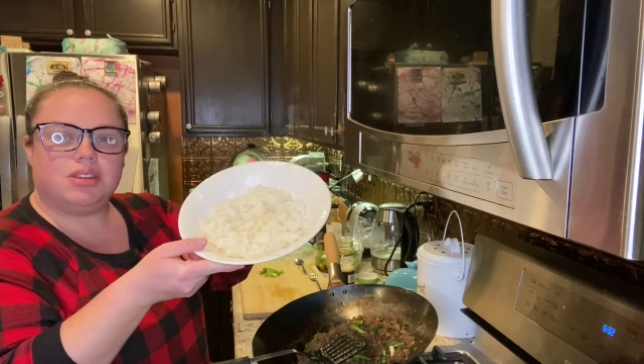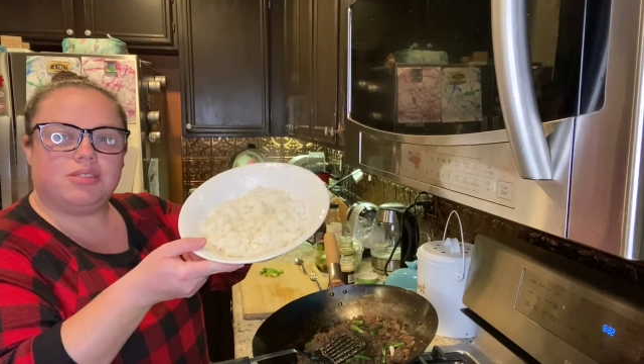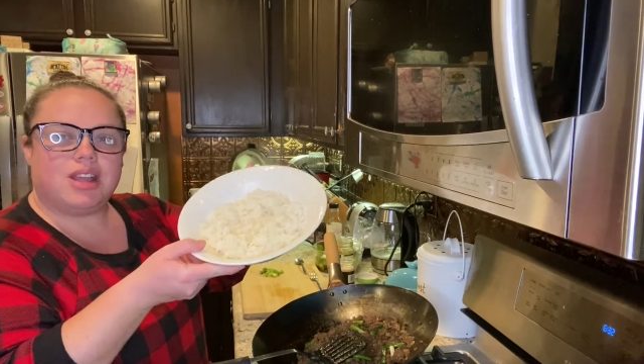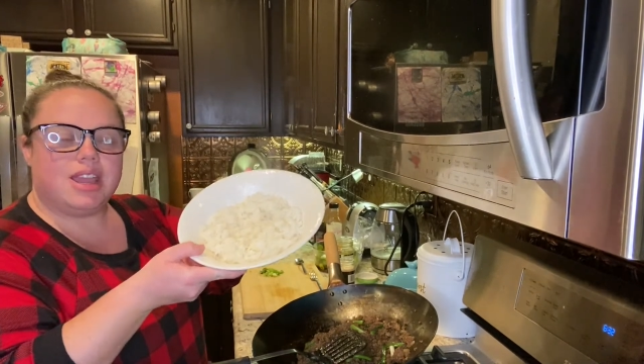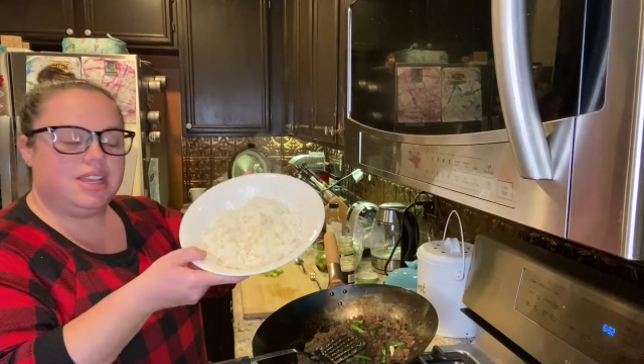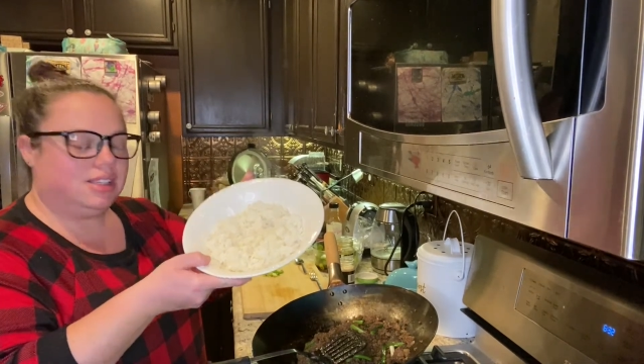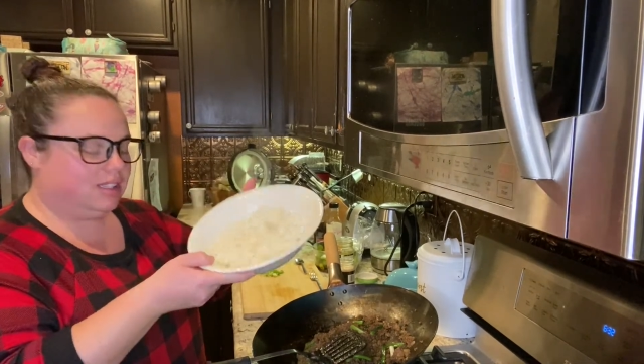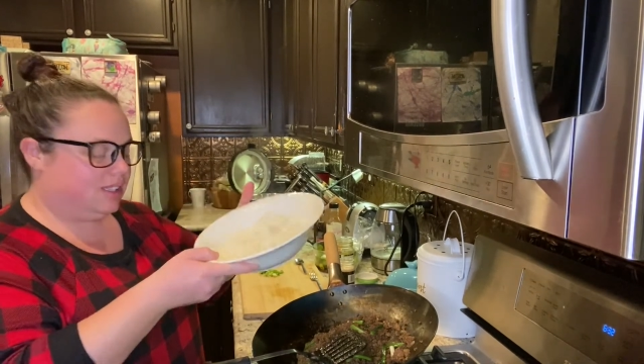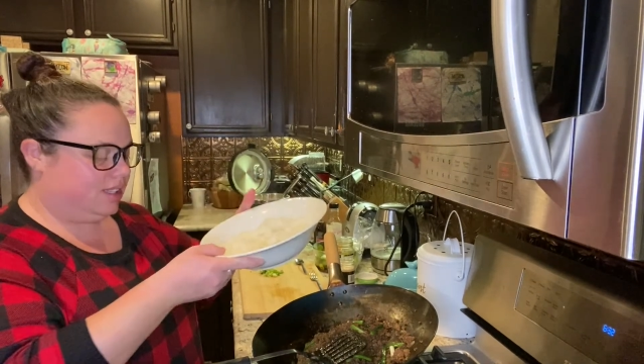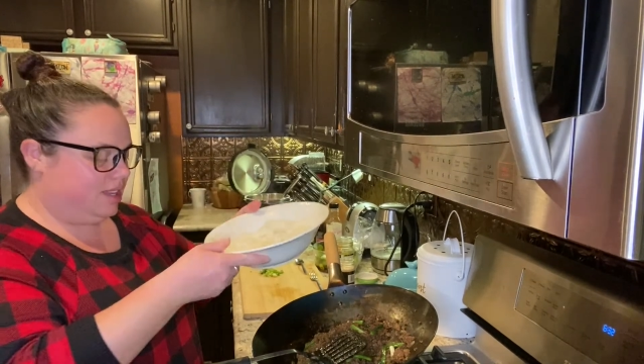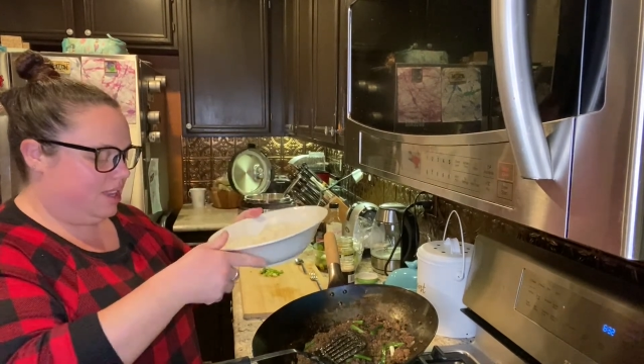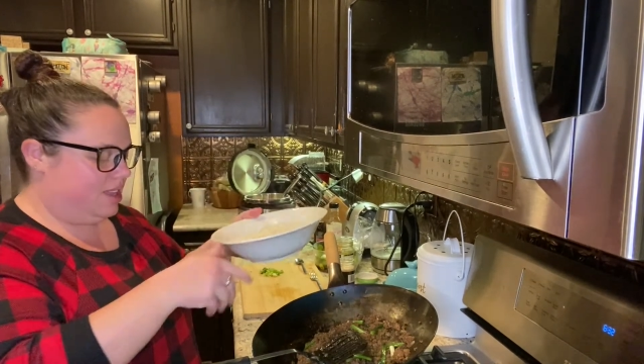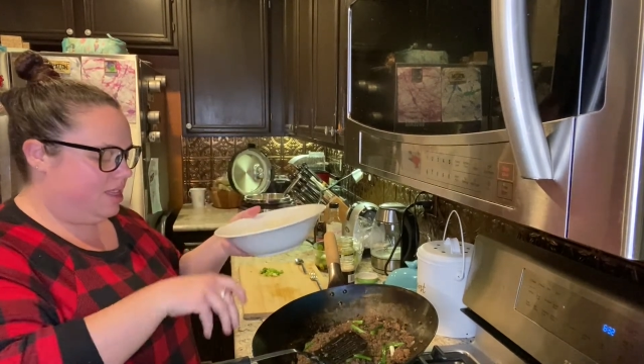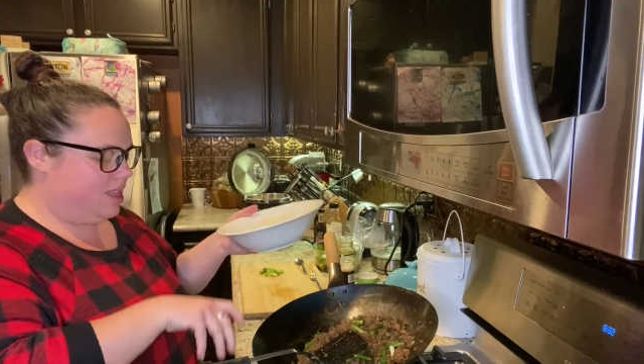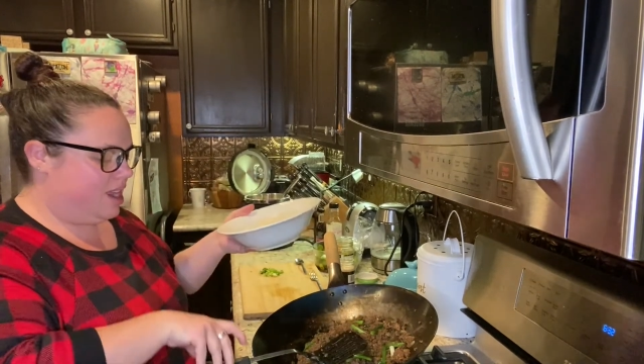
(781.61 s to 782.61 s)
rice
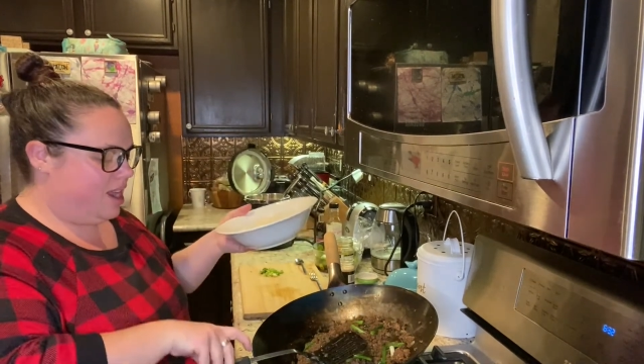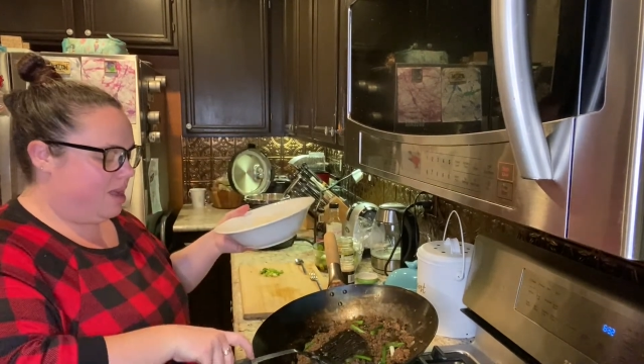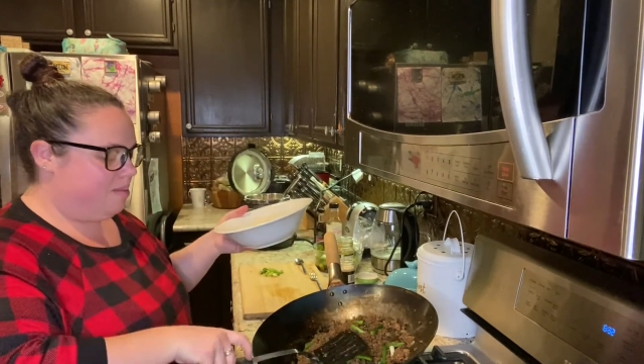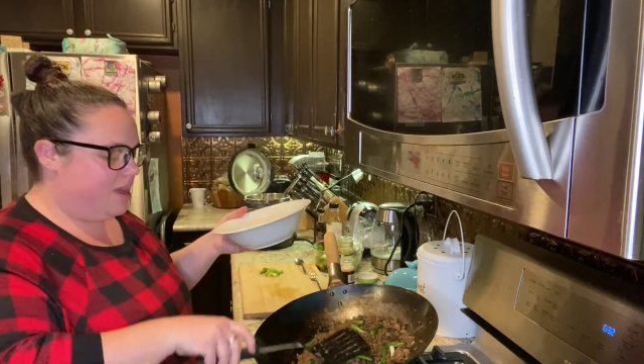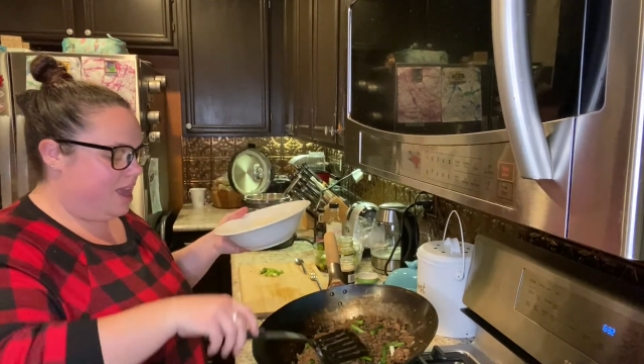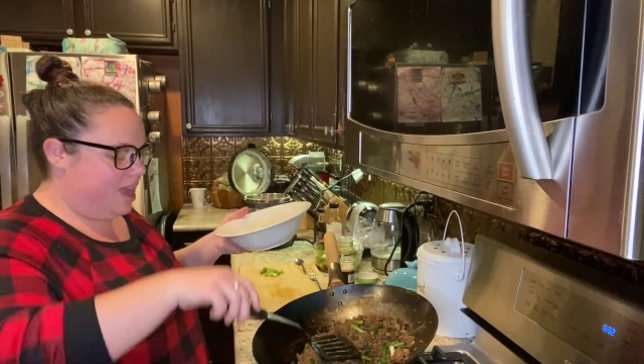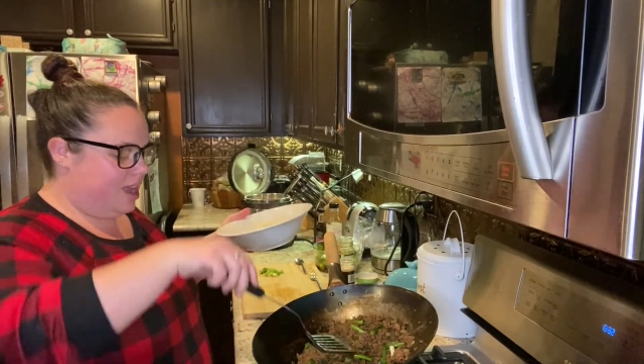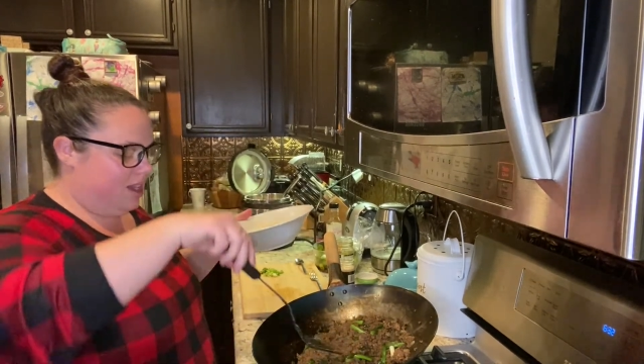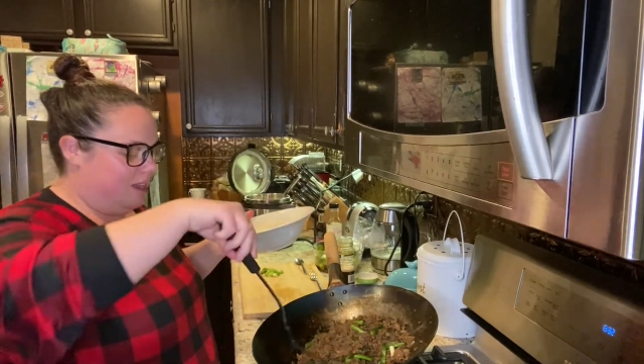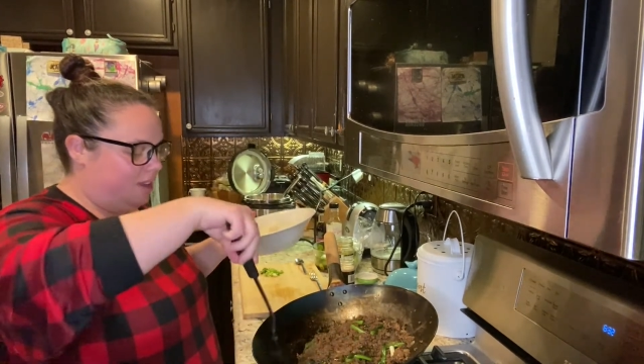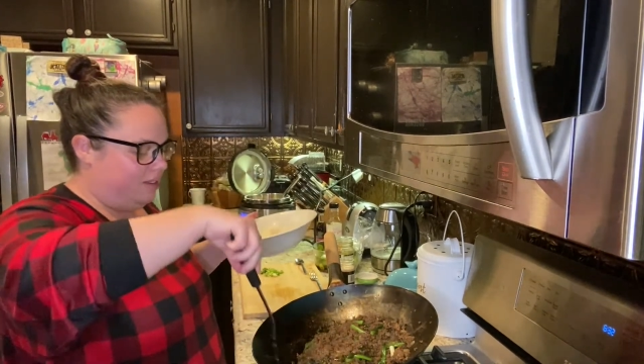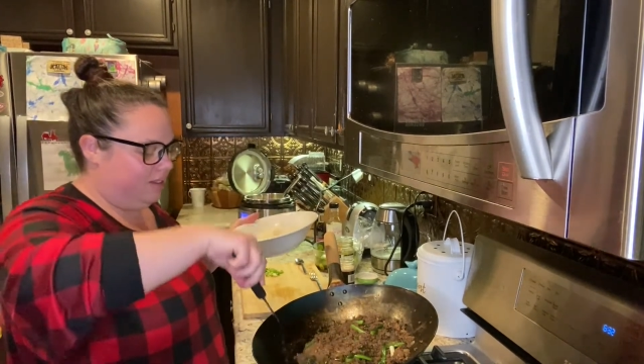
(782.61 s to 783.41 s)
that I made.